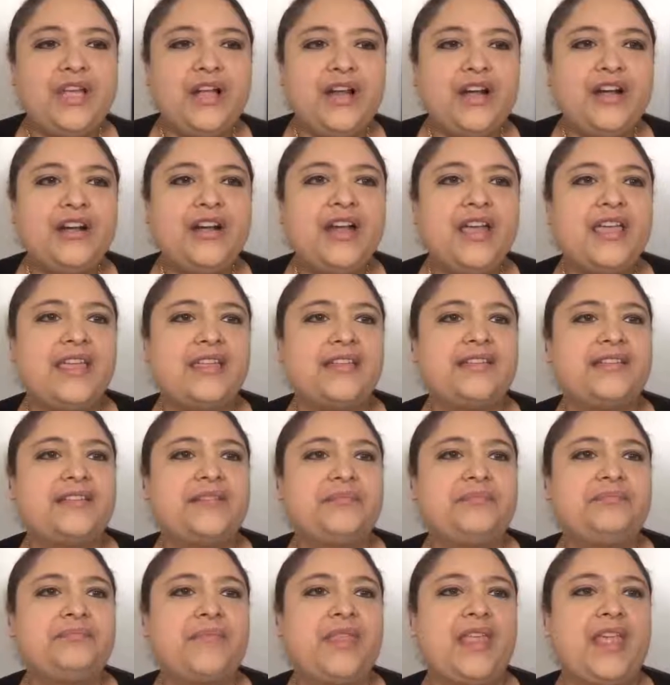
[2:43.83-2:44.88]
All right.
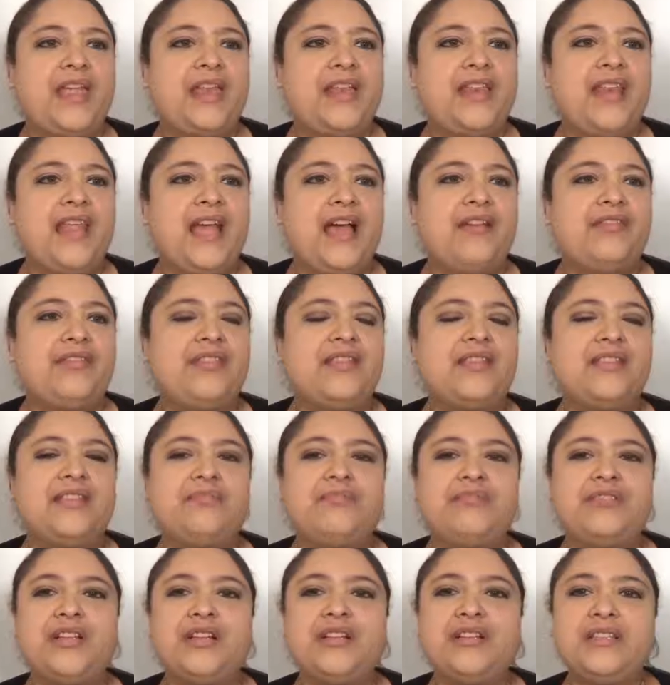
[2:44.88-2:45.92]
Now, the
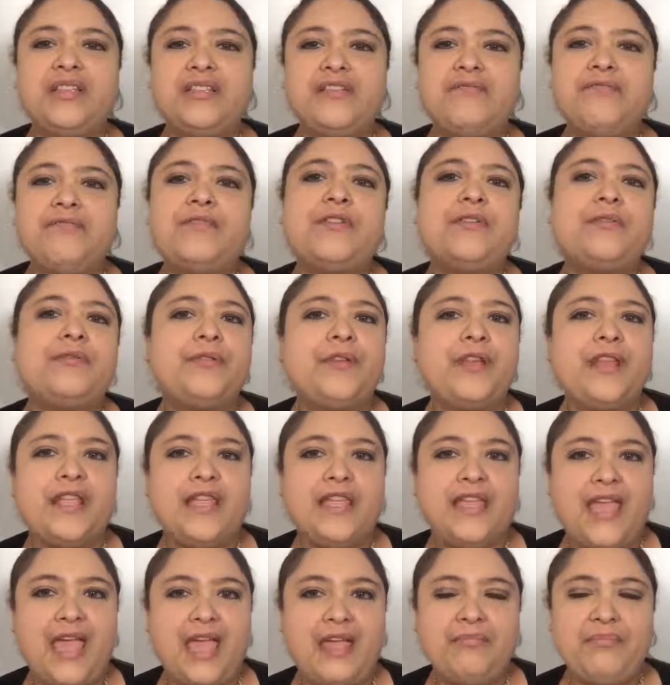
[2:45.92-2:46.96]
subjunctive mood
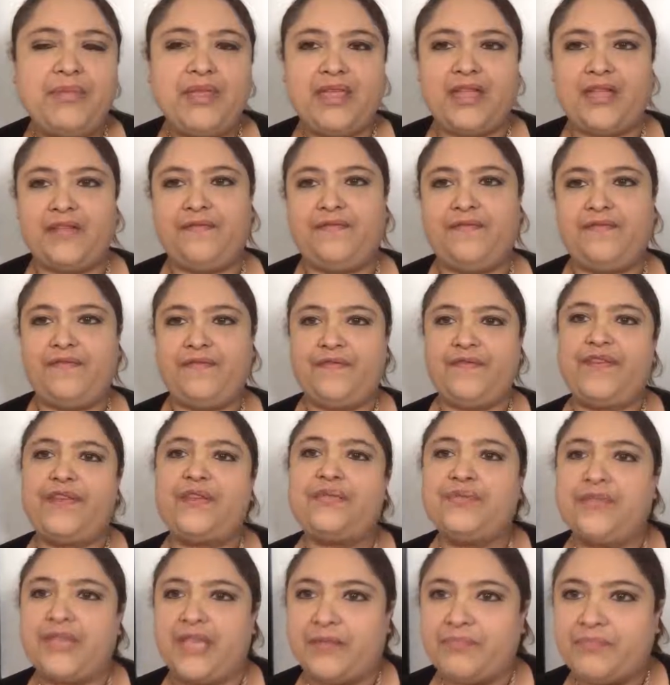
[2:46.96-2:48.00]
can be
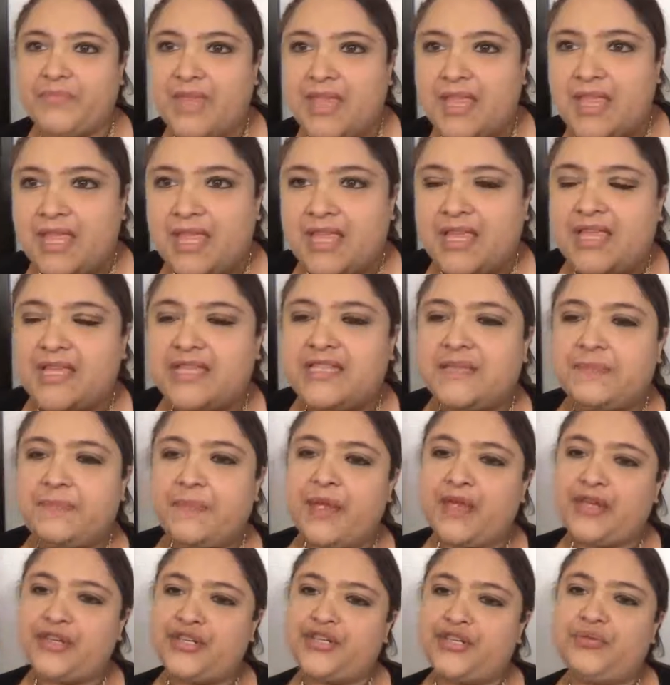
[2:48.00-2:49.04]
confusing,
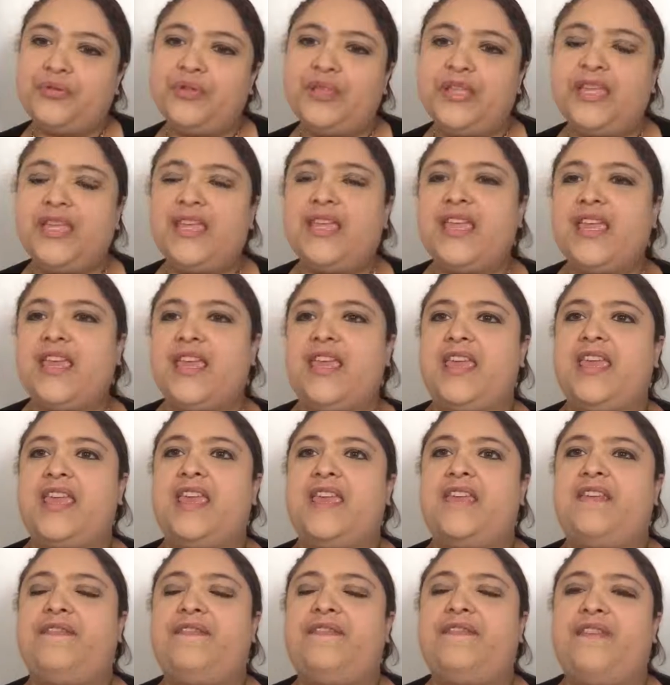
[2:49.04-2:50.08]
especially
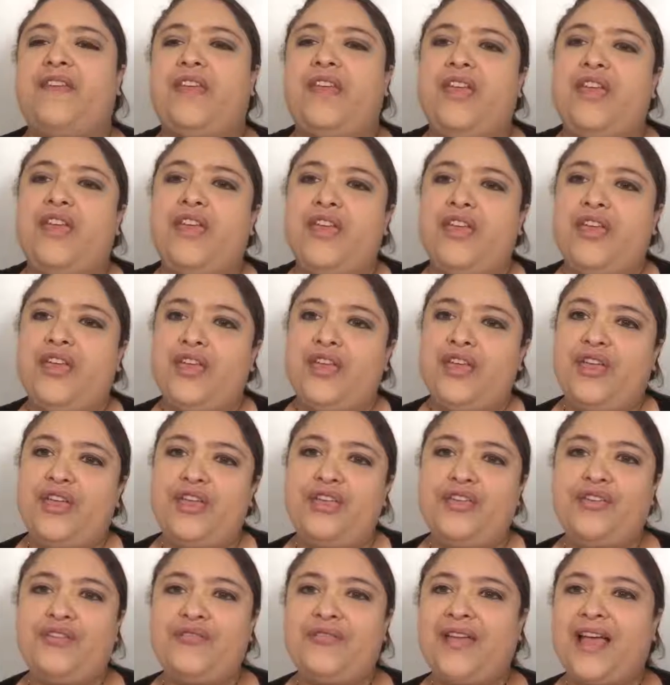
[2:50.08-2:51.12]
if
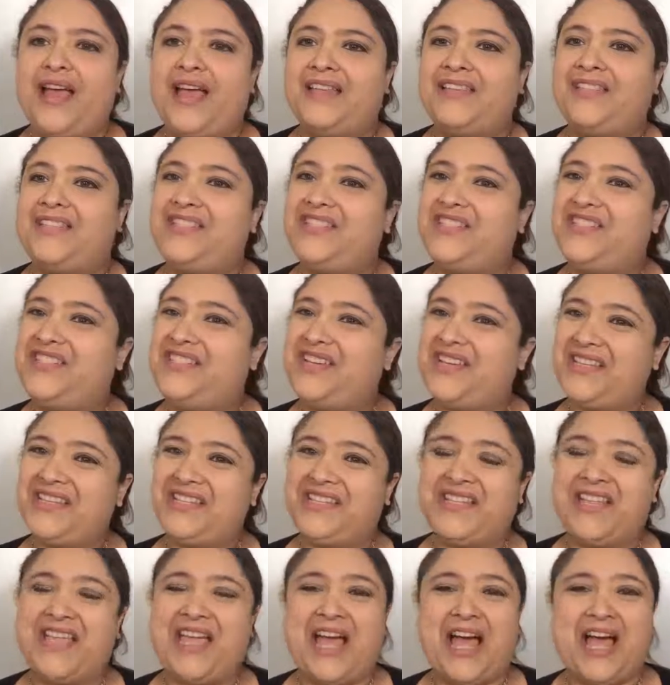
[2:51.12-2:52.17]
you guys
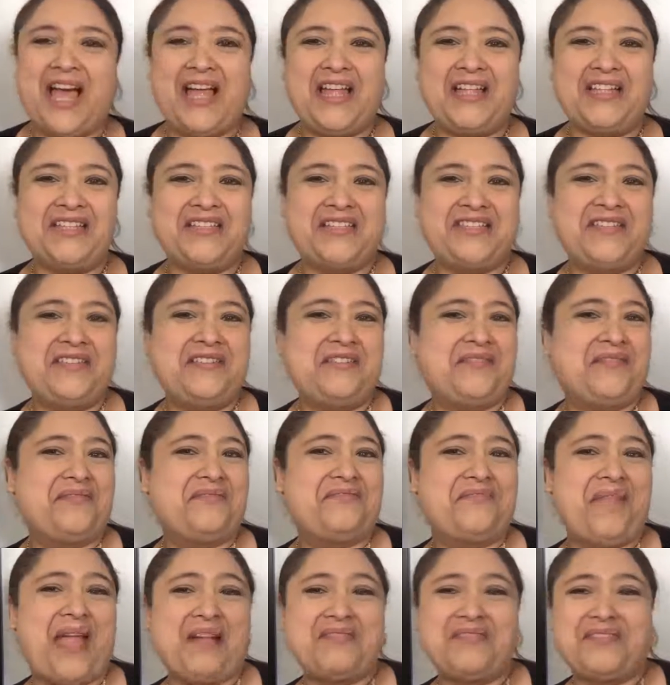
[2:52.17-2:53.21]
just got,
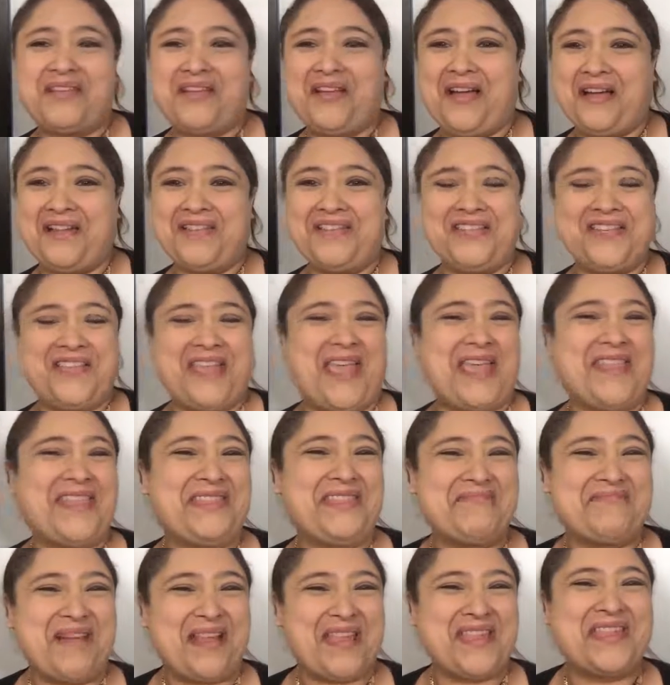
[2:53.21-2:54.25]
how to conjugate
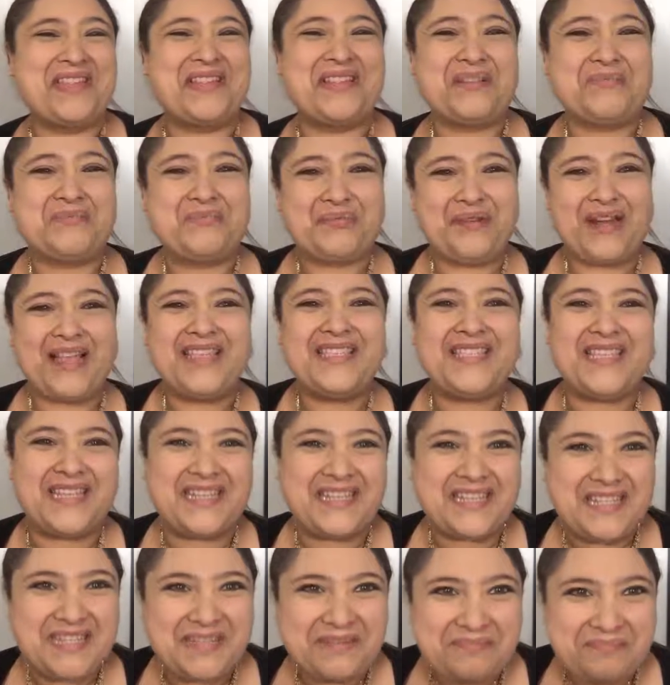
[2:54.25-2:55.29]
the regular
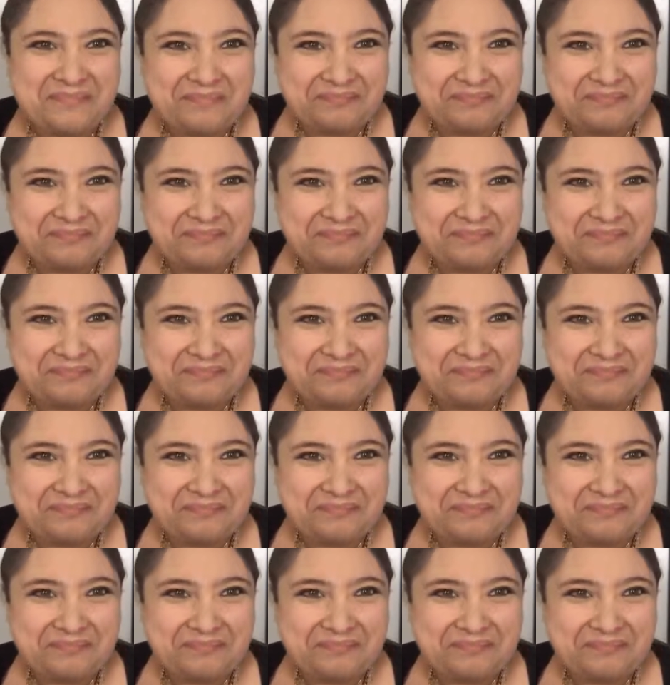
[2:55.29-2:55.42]
present.